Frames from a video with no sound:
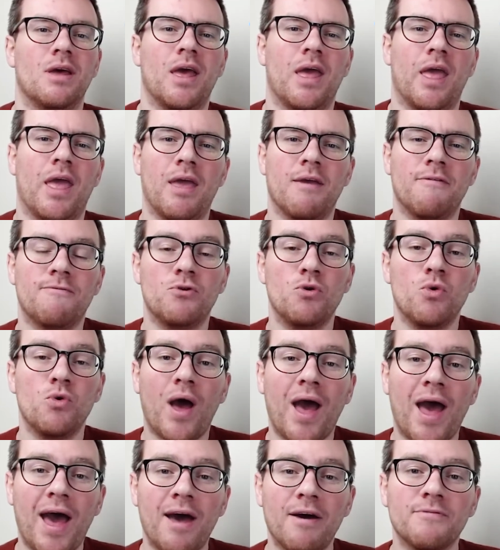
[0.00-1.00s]
If you
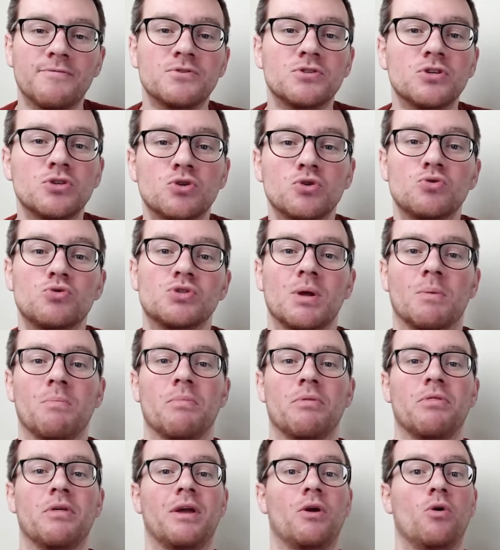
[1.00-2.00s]
have to do
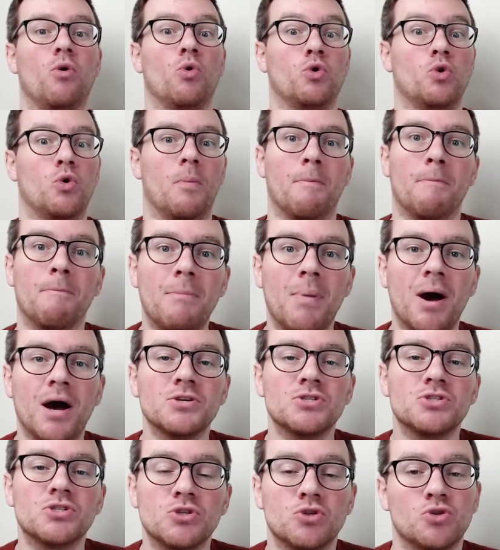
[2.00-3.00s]
something or you
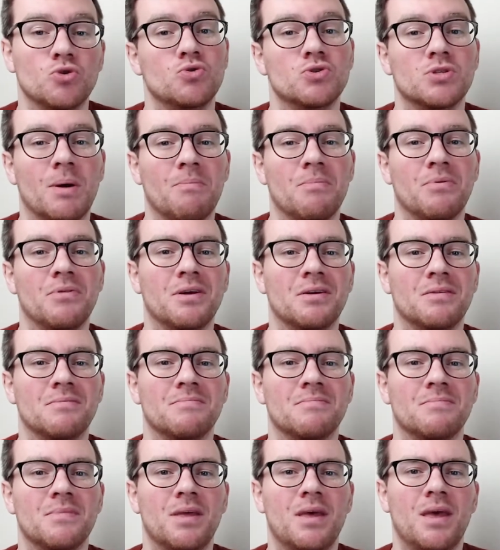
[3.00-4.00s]
must do something,
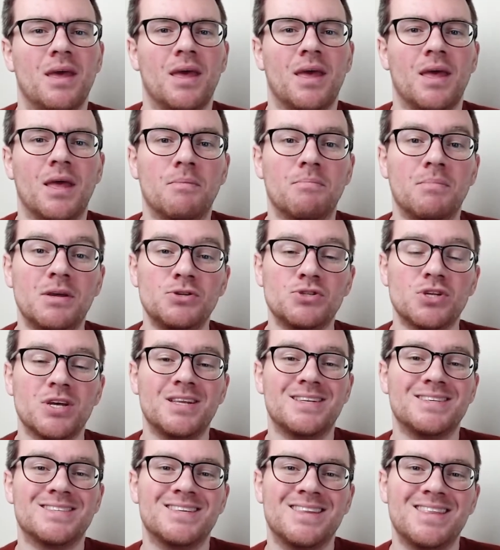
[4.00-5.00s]
it means
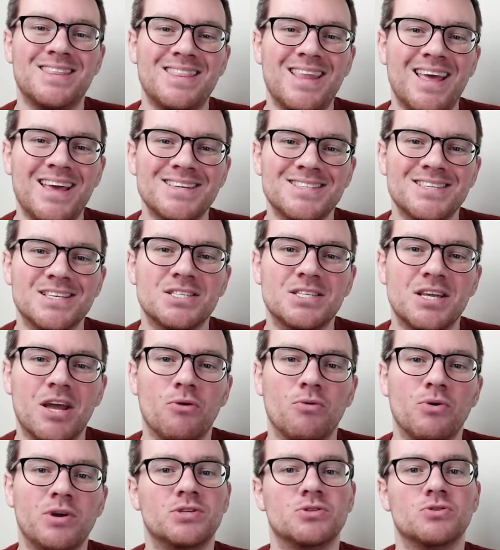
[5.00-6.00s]
it is
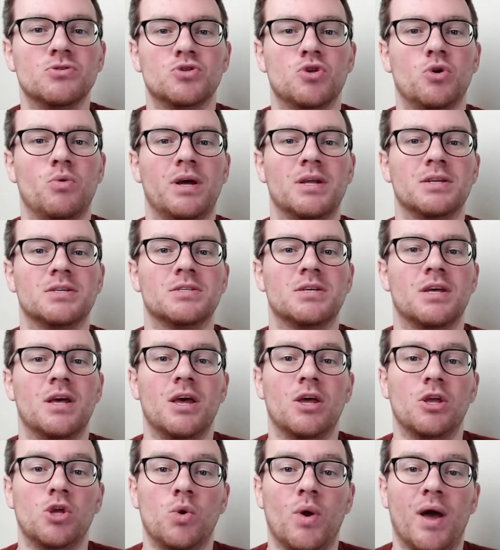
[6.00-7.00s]
necessary to do it.
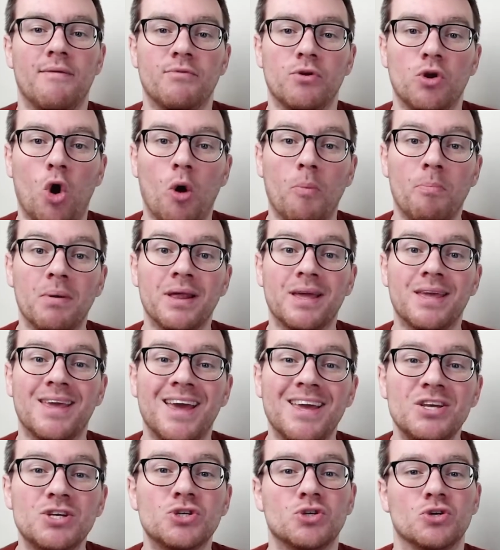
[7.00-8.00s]
You have an
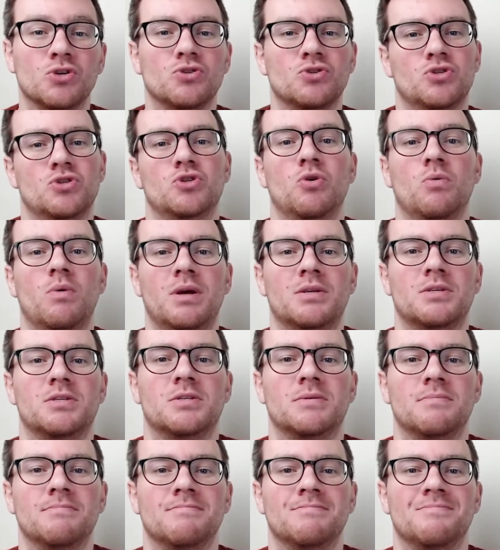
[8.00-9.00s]
obligation to do
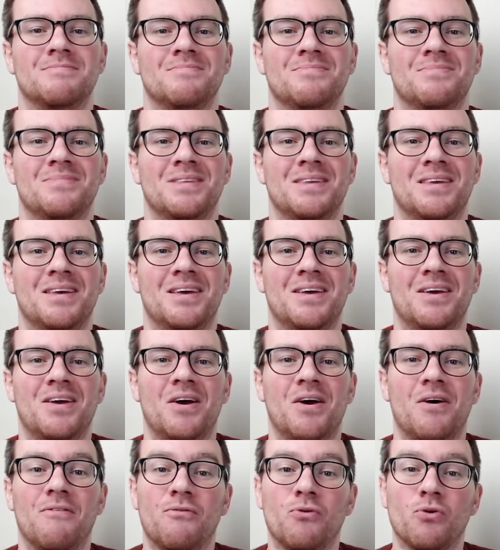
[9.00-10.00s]
it.
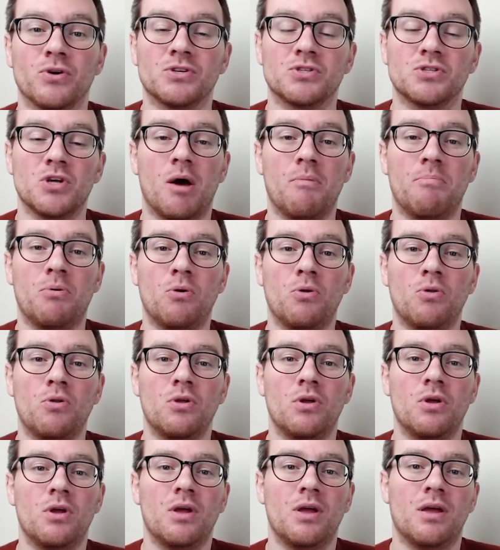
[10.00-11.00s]
For example,
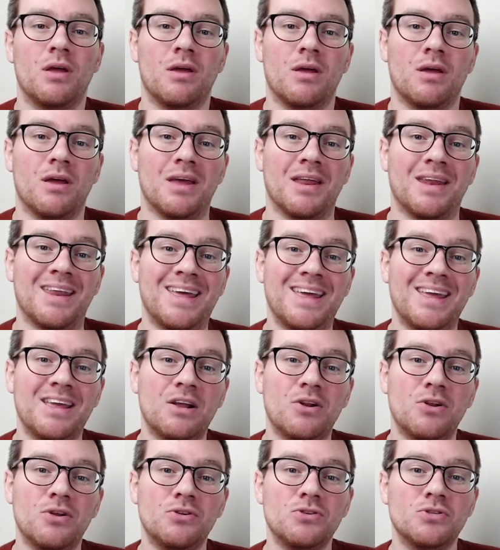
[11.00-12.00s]
in
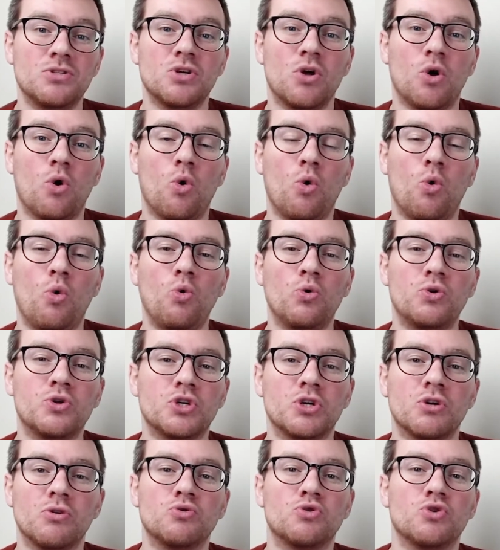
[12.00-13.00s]
England, all
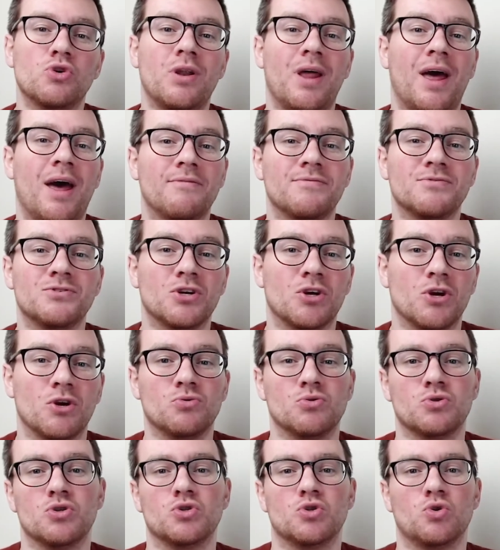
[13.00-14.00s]
children have to go
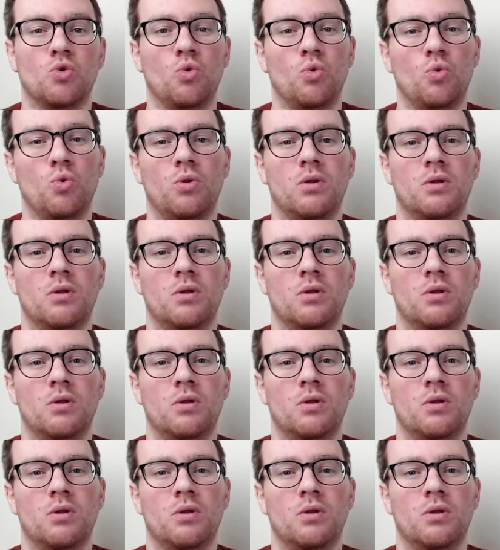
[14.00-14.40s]
to school.